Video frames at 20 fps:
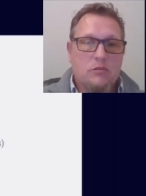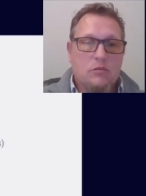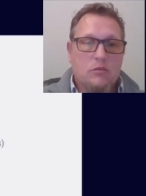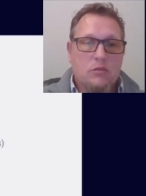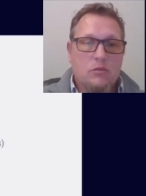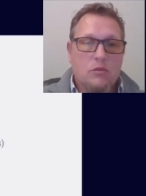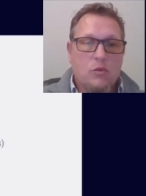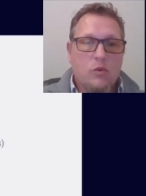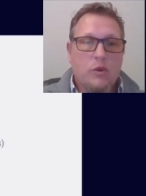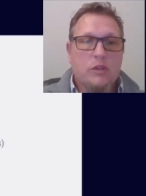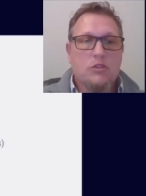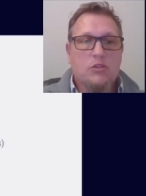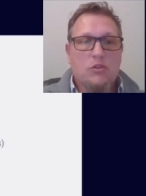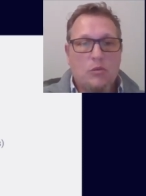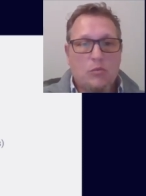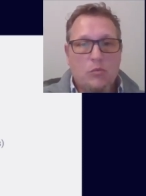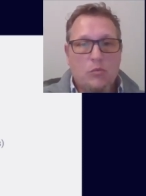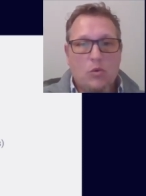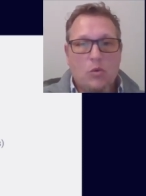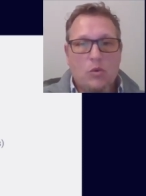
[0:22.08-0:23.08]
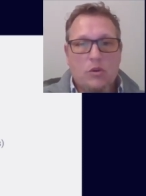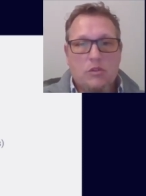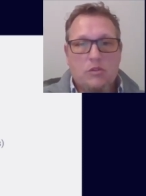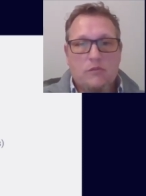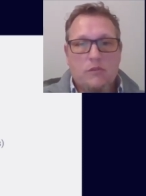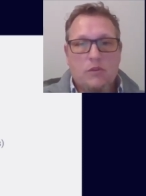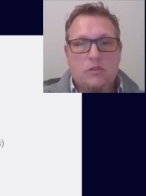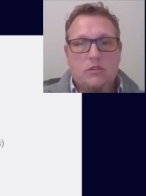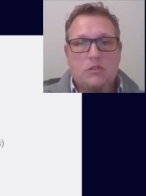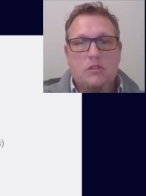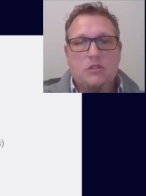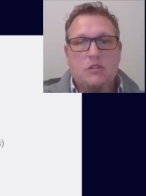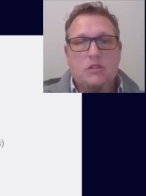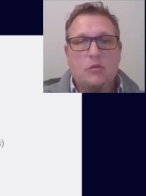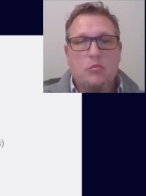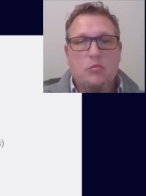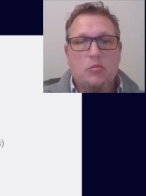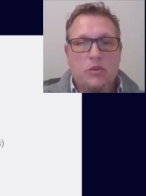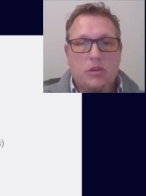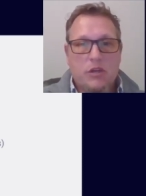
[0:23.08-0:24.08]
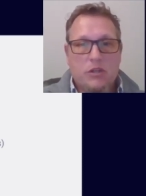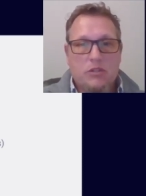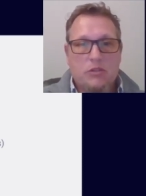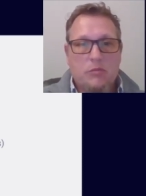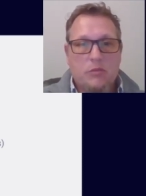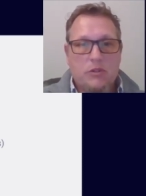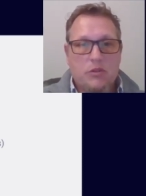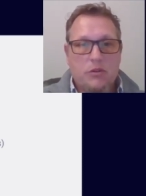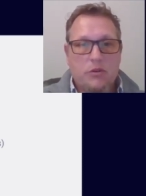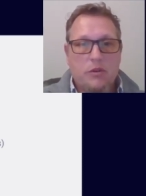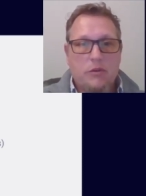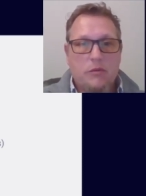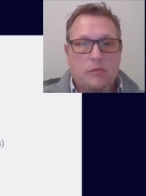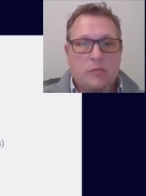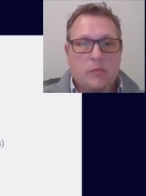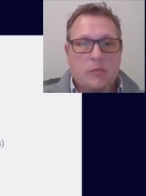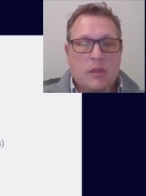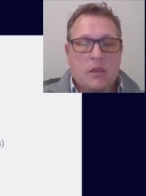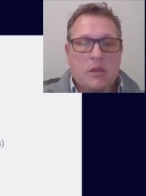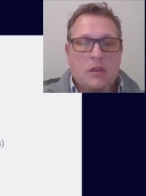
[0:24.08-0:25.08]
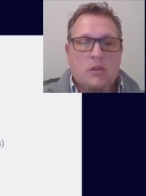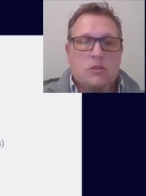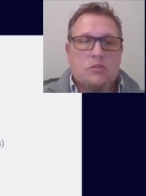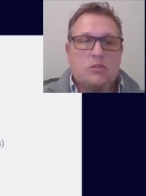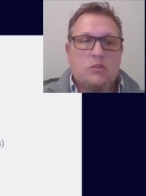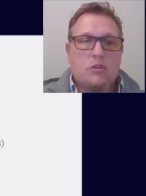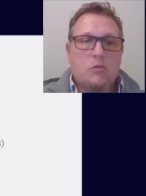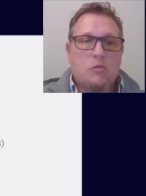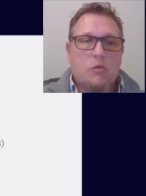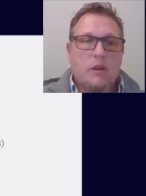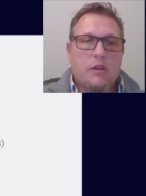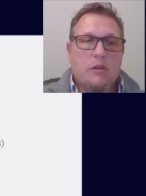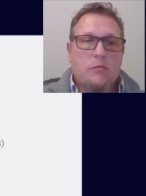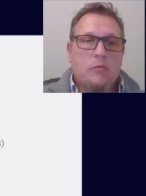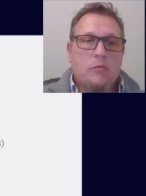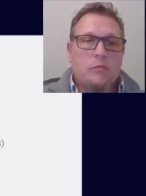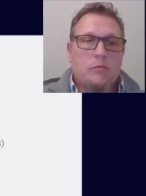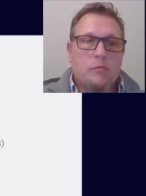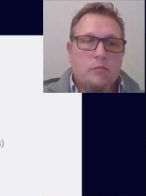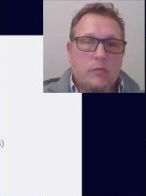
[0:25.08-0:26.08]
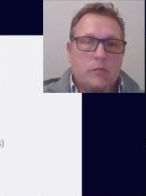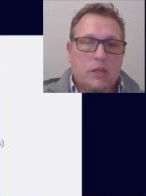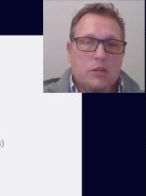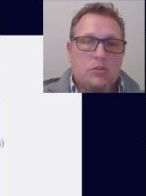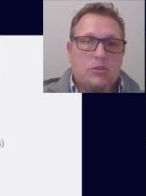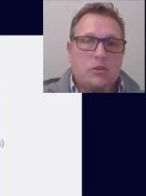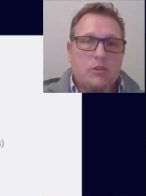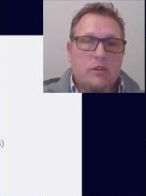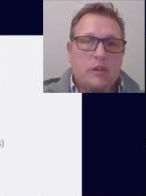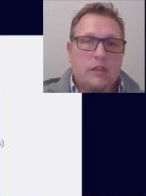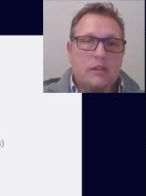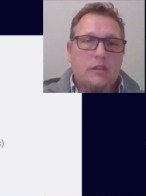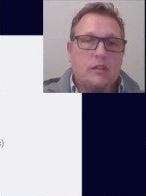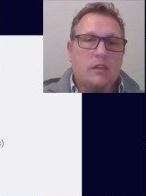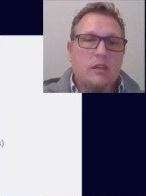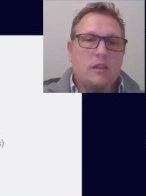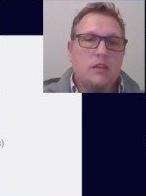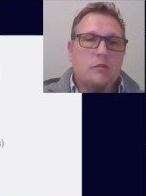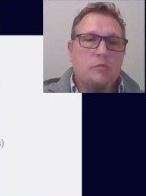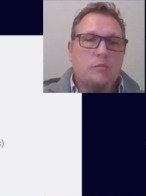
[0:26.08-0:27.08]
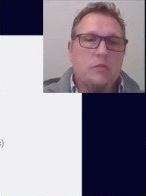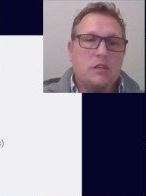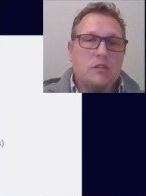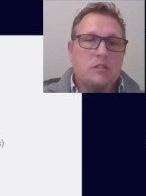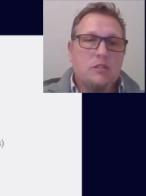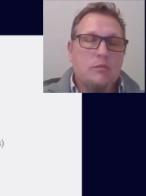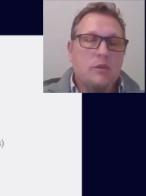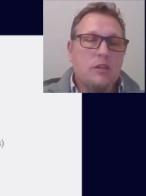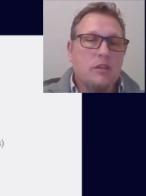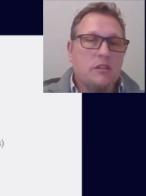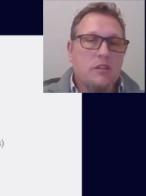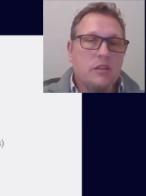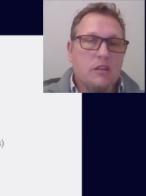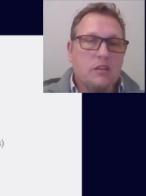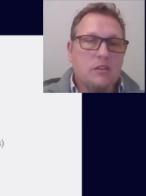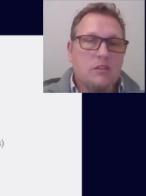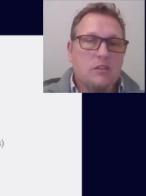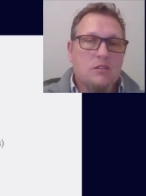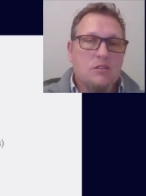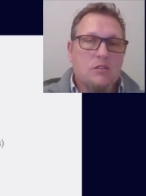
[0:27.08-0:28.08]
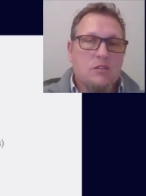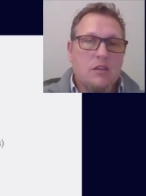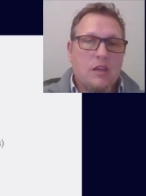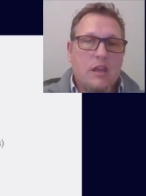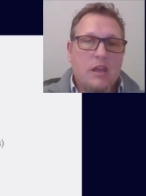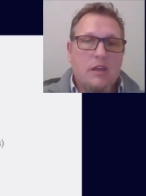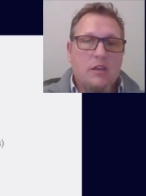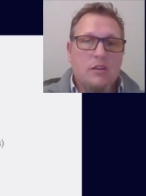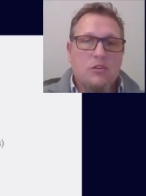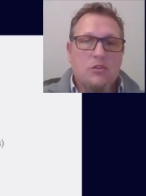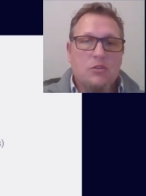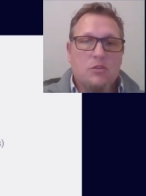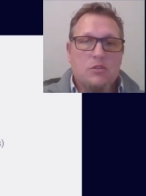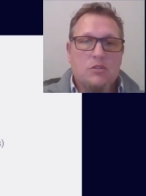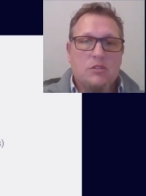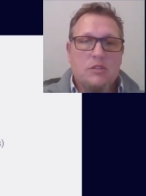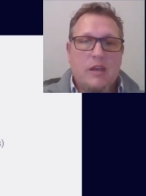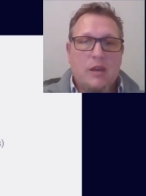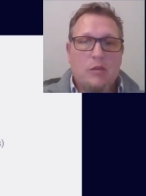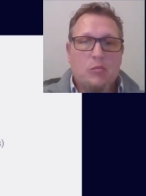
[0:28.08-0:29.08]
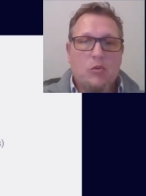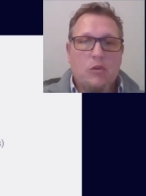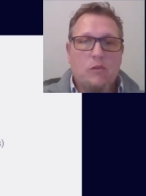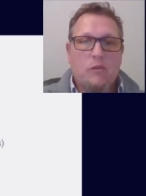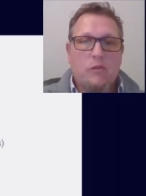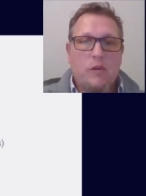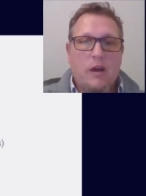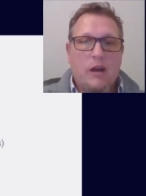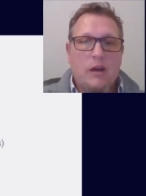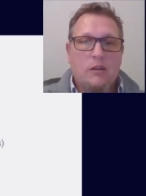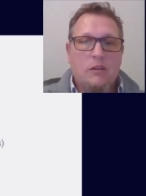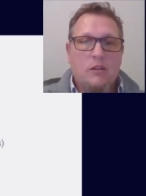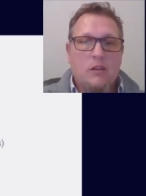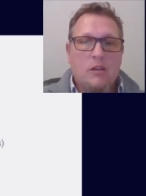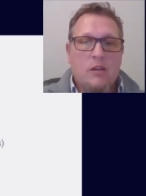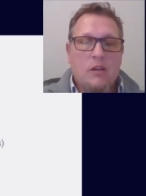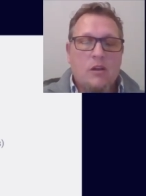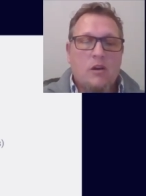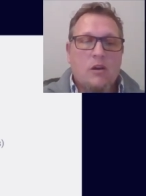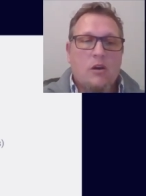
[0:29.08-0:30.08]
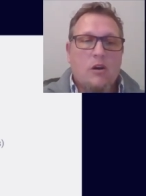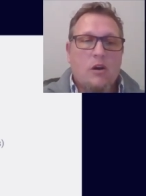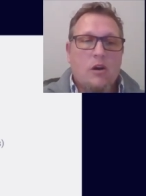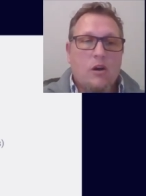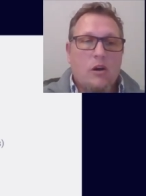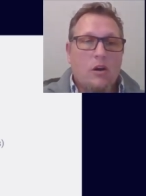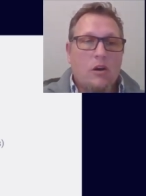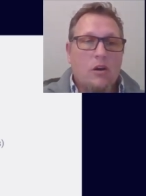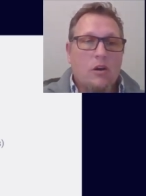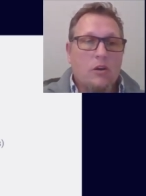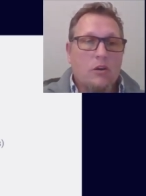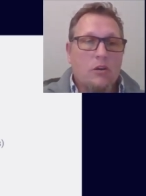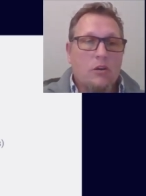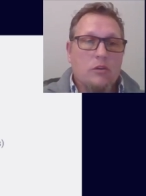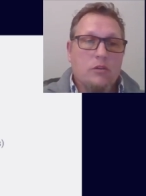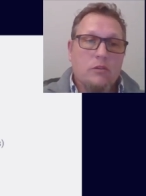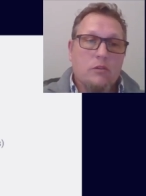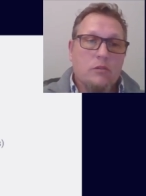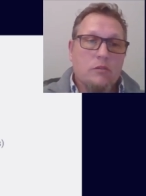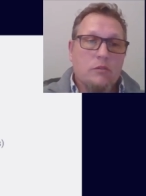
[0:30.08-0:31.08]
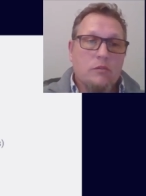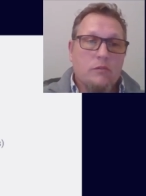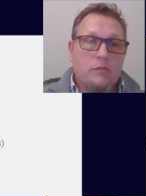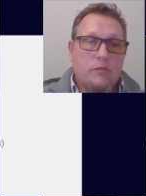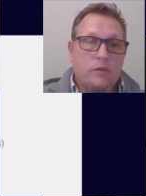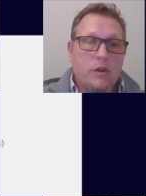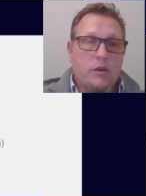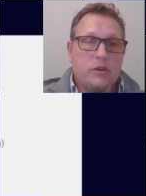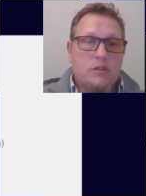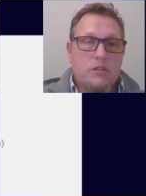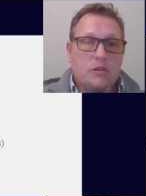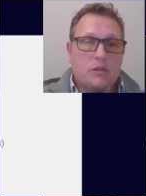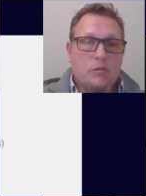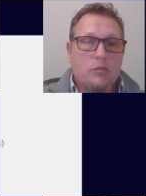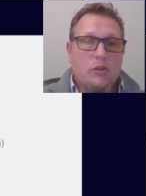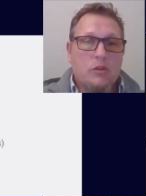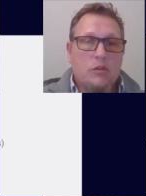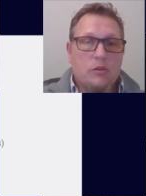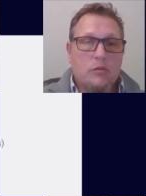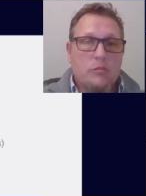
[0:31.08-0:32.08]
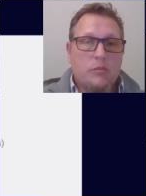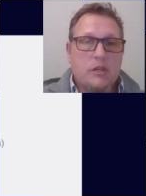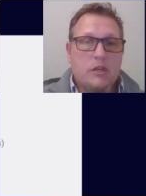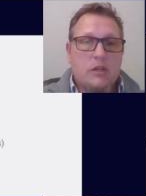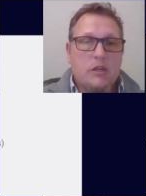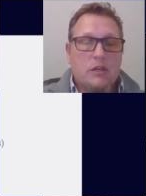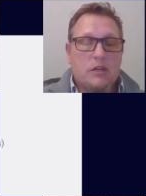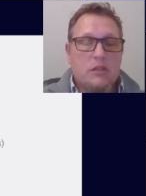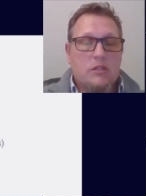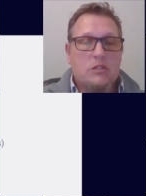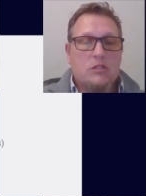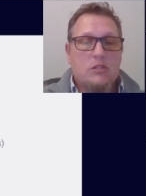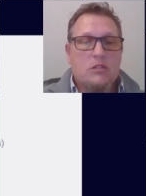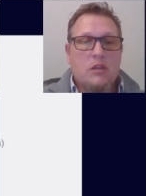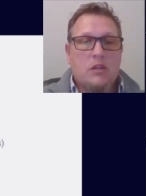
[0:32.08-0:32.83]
quick turn boards versus the production material. So you want to make sure that the PCB thickness and your stack profile are very similar, because